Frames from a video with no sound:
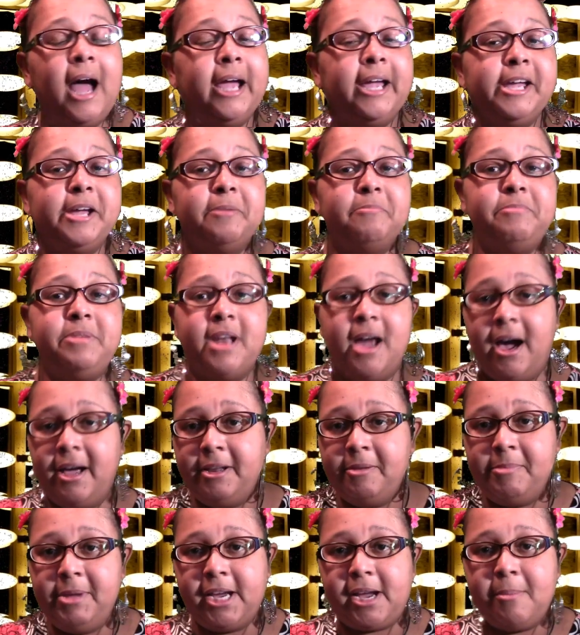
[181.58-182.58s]
am
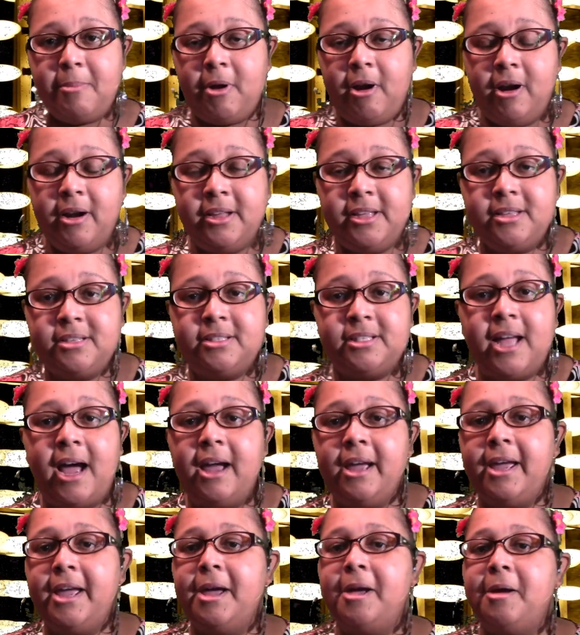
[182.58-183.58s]
not a makeup artist.
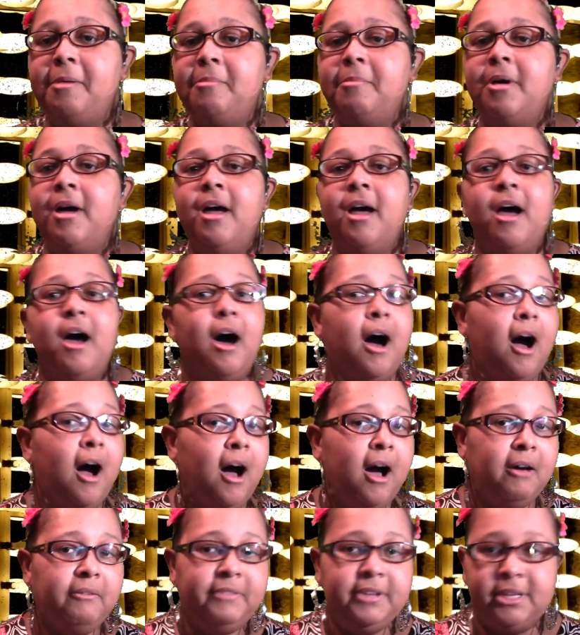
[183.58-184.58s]
I am
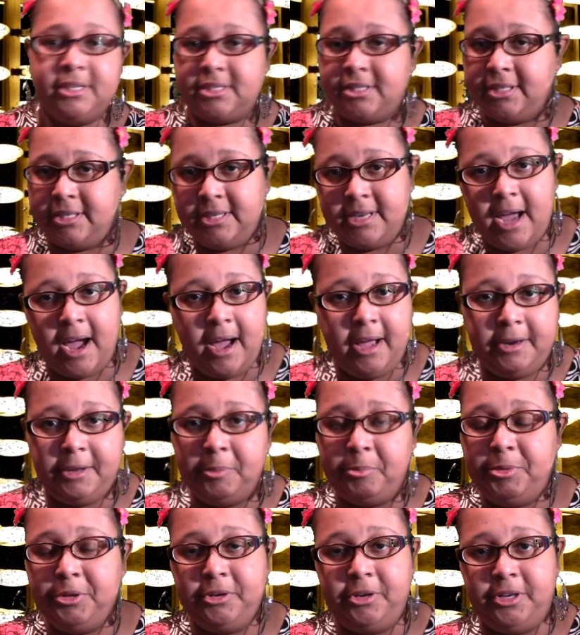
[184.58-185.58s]
obviously not a
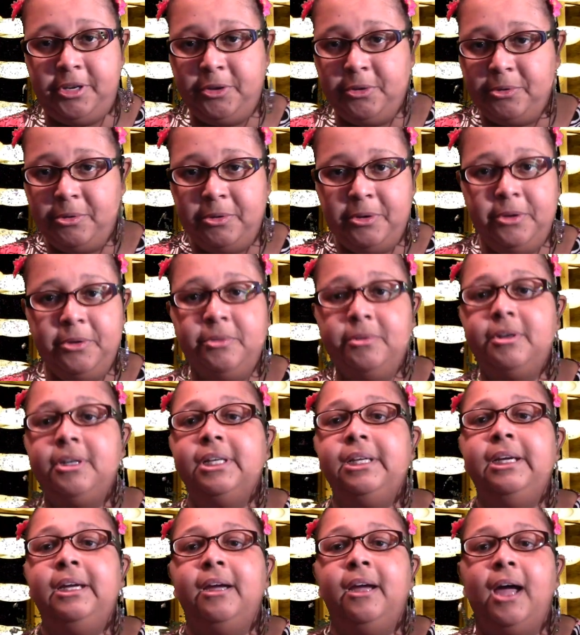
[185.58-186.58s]
beauty guru.
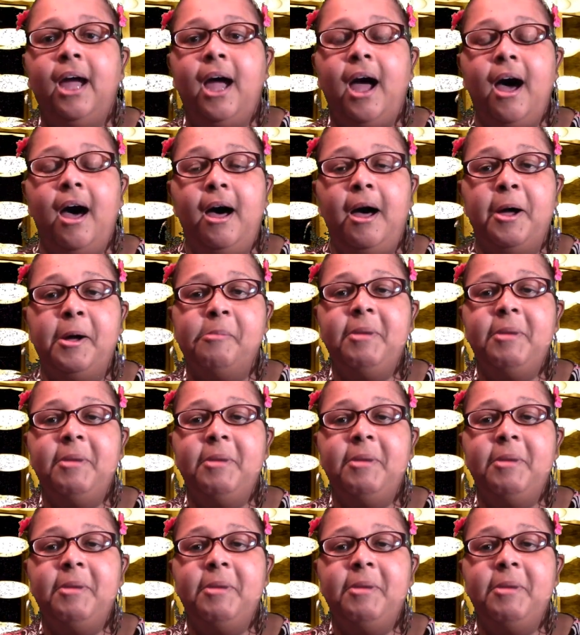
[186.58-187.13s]
I